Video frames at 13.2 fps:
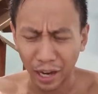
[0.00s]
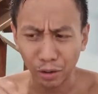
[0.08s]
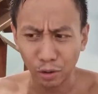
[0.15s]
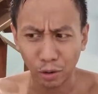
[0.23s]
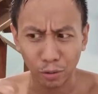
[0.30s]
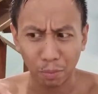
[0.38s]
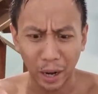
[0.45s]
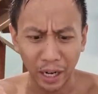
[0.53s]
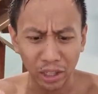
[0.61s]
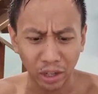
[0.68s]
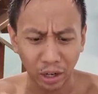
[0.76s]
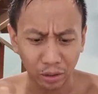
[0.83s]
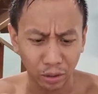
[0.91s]
I don't know, in my
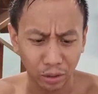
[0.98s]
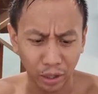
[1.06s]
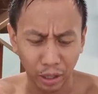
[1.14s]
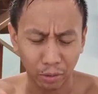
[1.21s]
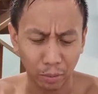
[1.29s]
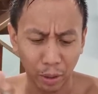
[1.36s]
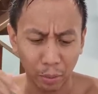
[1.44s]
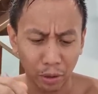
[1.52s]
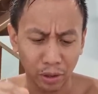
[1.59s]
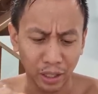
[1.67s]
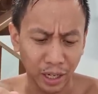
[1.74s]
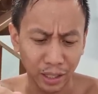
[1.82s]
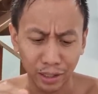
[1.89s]
childhood, I remember
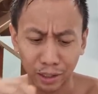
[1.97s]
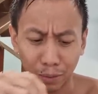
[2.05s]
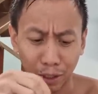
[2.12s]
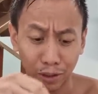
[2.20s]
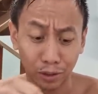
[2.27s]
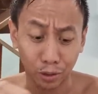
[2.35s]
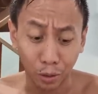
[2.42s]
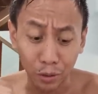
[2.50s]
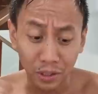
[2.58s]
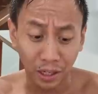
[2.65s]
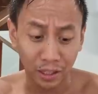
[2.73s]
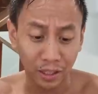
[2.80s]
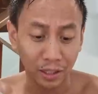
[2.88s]
the 90s being so
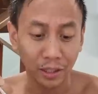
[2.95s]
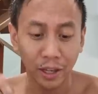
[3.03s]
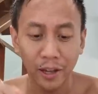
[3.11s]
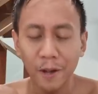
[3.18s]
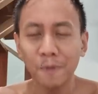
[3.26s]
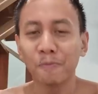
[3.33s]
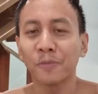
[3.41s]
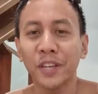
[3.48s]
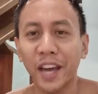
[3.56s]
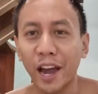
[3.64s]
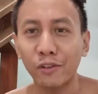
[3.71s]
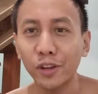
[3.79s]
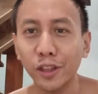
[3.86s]
sunny.
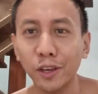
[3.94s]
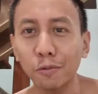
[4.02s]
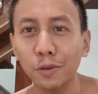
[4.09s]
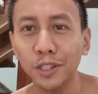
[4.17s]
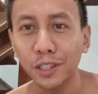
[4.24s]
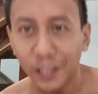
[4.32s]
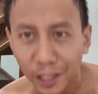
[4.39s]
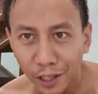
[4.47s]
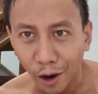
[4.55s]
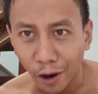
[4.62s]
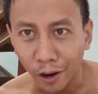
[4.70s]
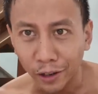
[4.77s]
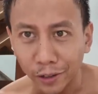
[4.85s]
Everything was
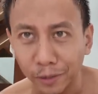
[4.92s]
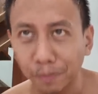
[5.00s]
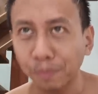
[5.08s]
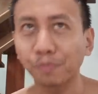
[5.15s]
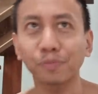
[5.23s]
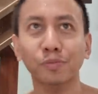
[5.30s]
neon.